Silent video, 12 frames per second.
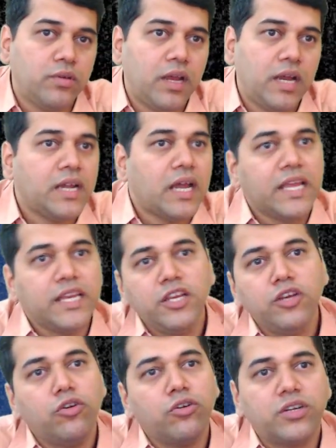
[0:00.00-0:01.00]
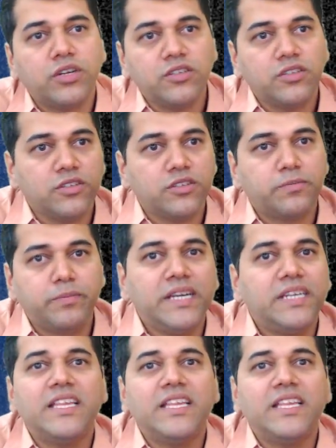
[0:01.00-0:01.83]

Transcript: And I need not split there